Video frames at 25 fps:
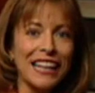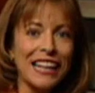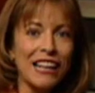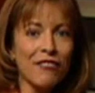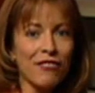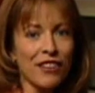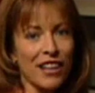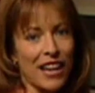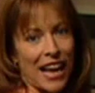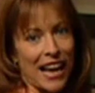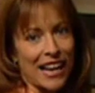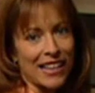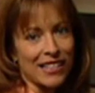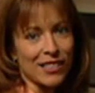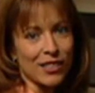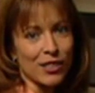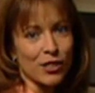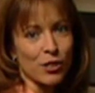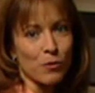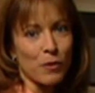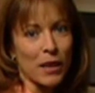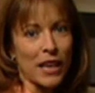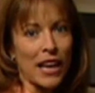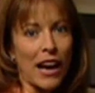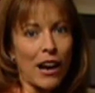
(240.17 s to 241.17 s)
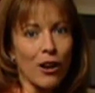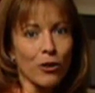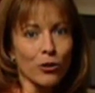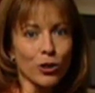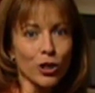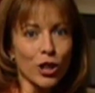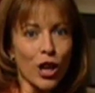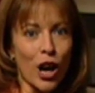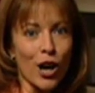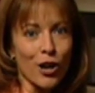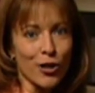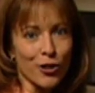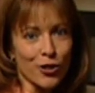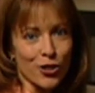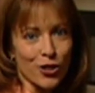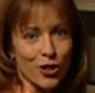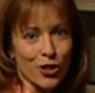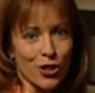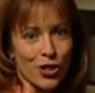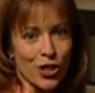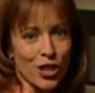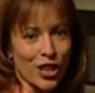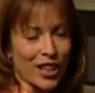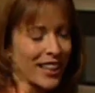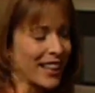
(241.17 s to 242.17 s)
even asks me how large
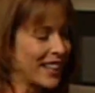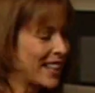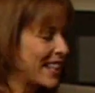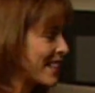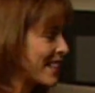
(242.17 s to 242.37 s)
the chicken